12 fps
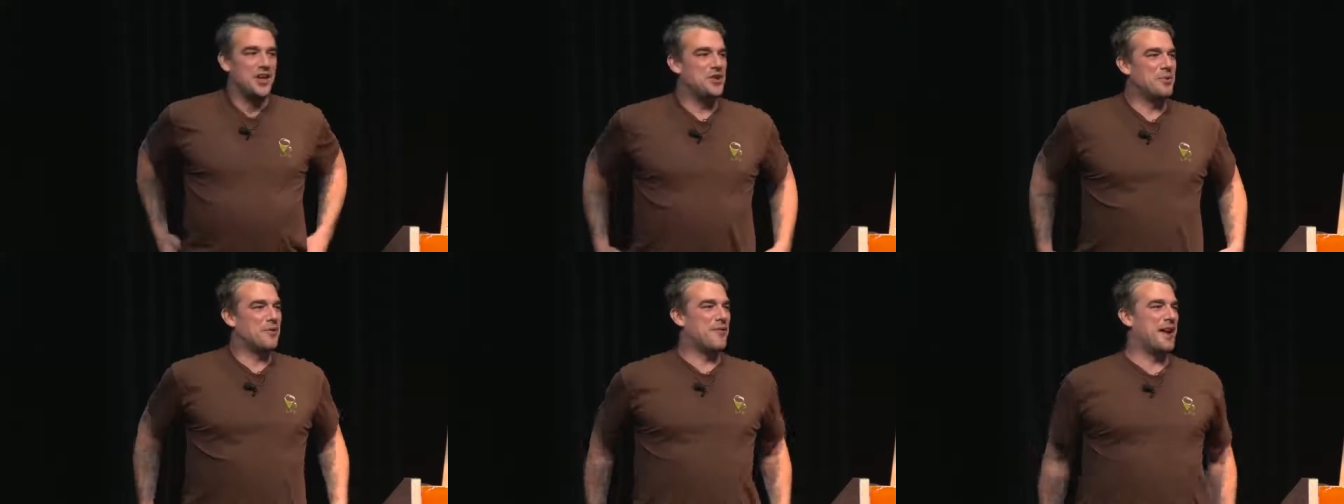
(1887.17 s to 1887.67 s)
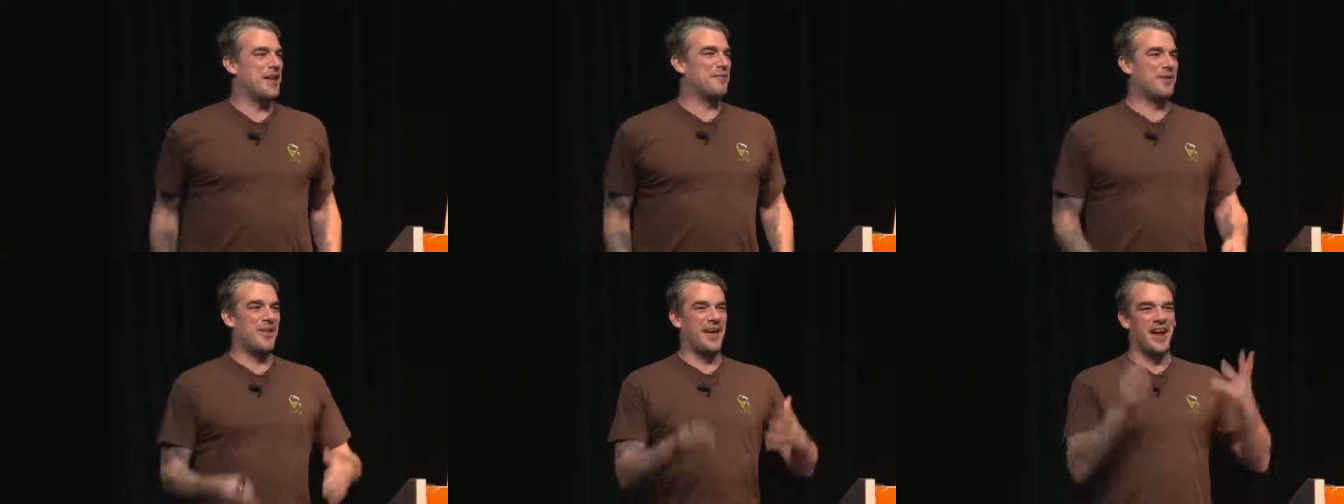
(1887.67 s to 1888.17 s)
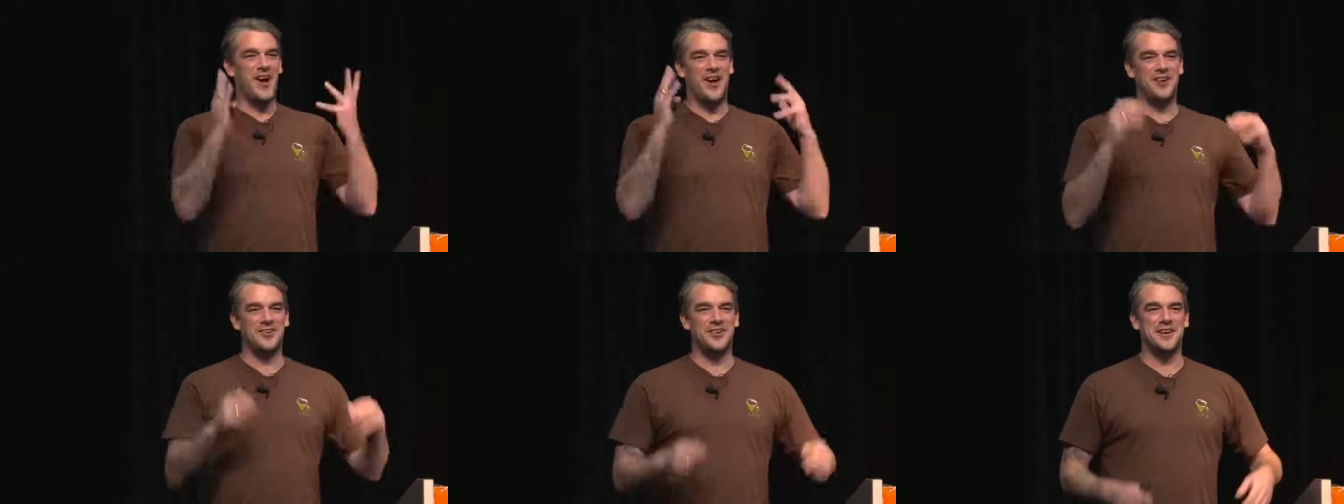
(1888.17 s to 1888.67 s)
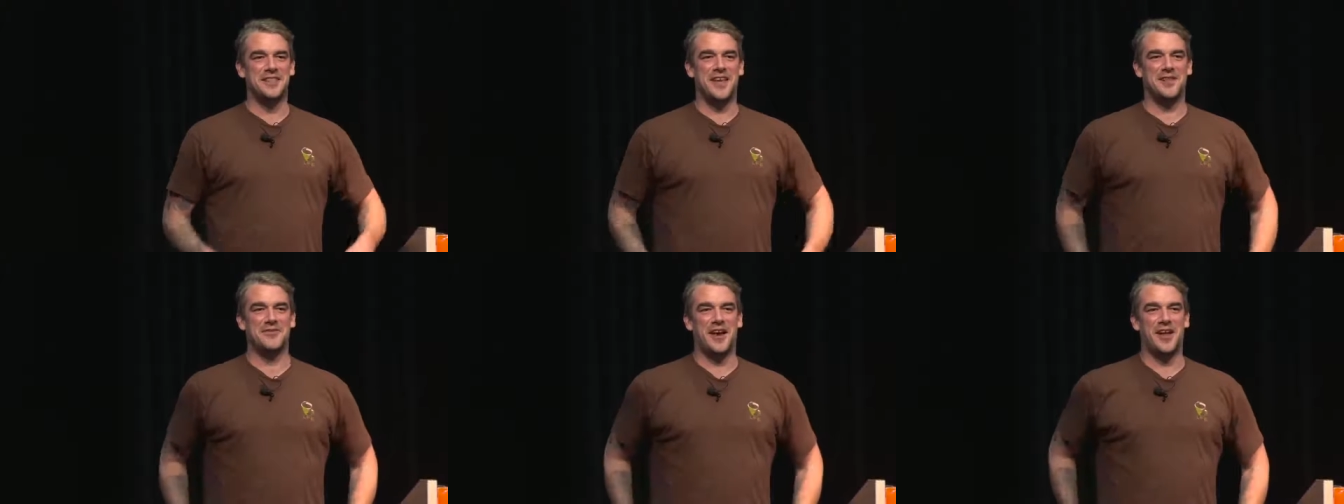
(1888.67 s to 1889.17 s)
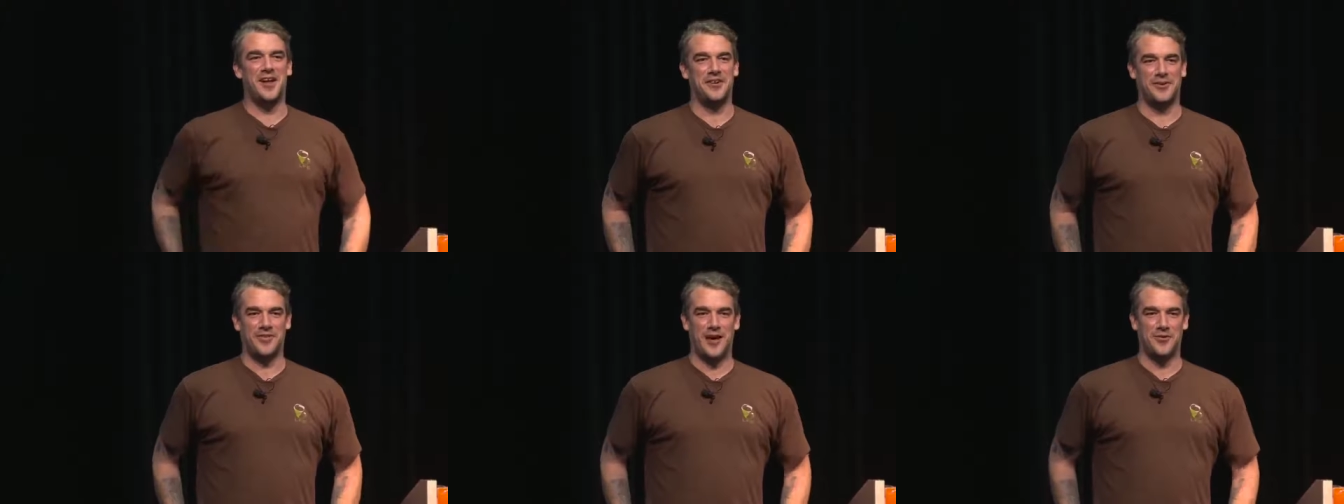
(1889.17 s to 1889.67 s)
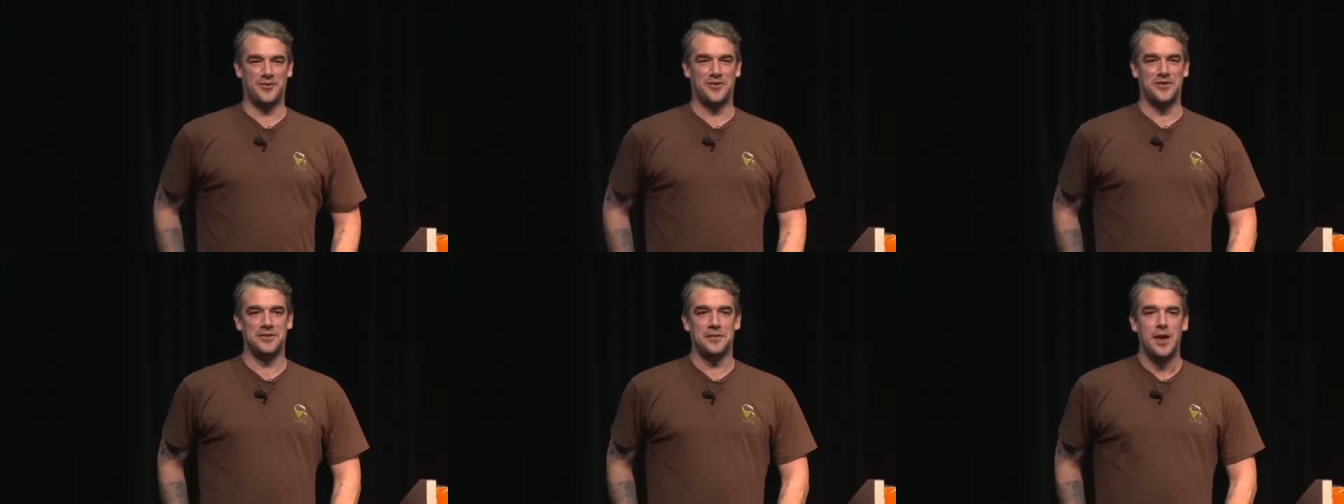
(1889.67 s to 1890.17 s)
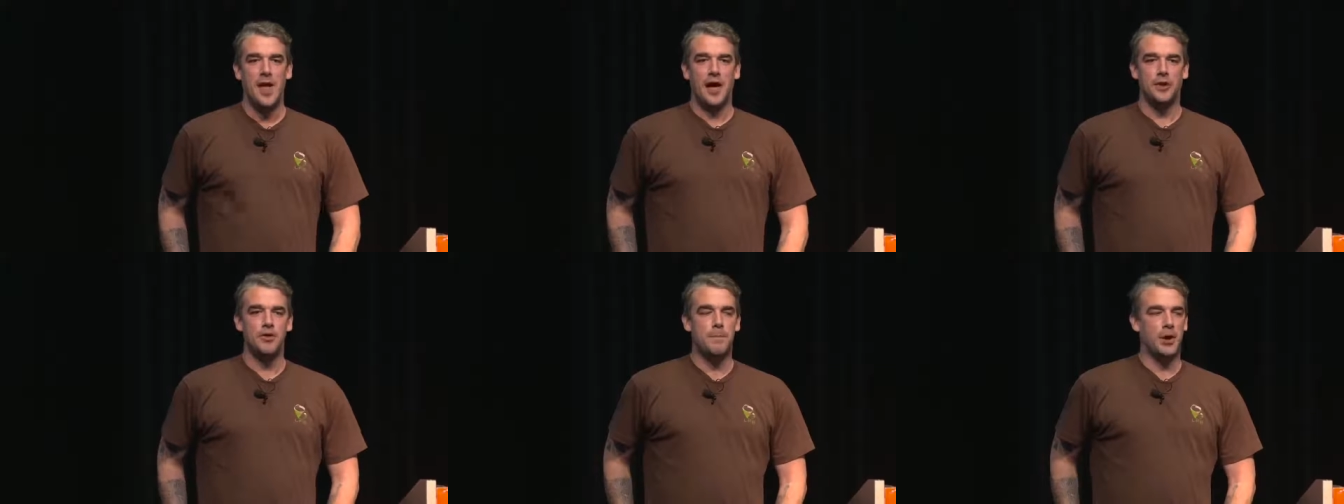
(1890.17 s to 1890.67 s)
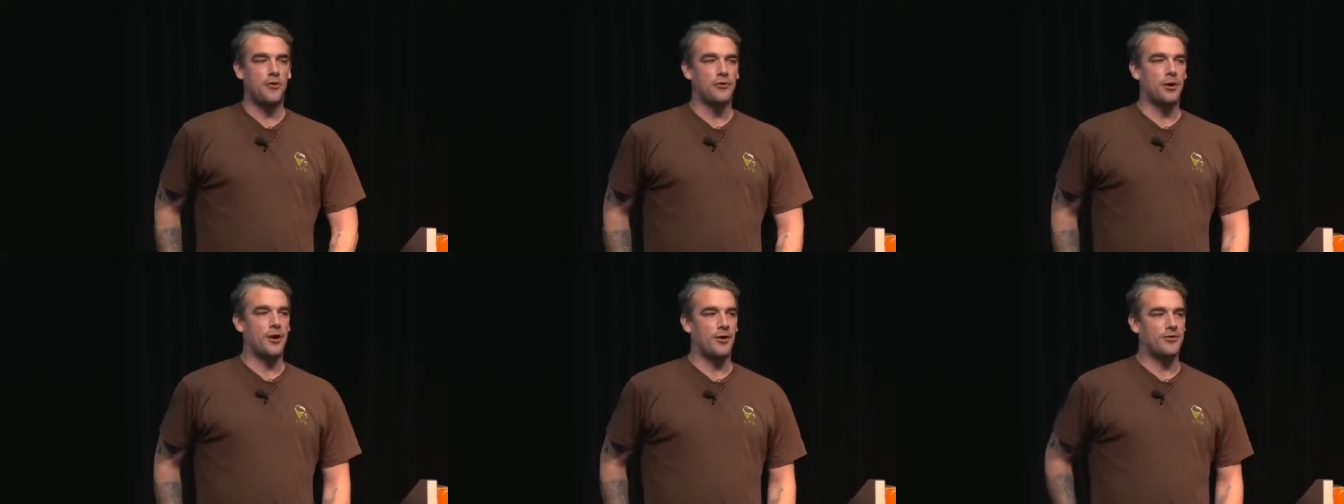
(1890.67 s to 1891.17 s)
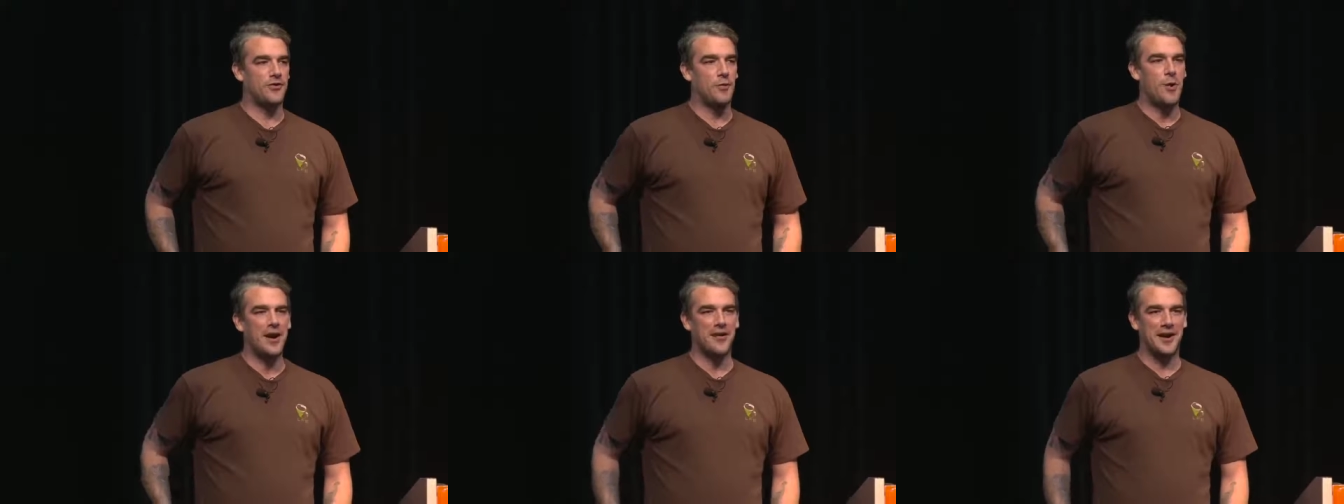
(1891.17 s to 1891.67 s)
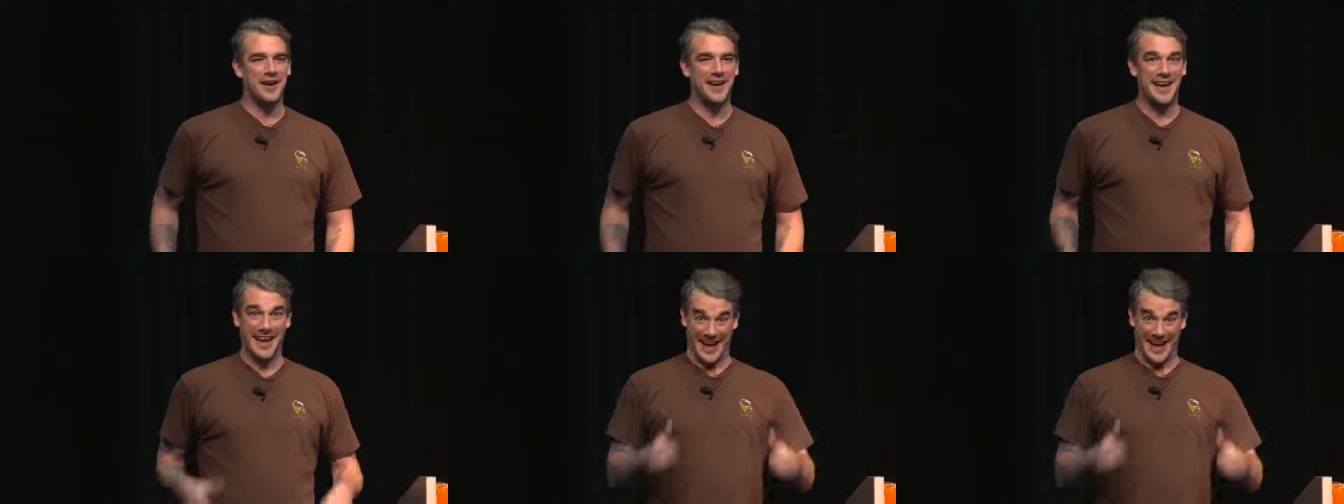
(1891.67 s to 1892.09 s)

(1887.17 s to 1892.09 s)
You are running with like 100, they've got 100,000 and you built a recursive query.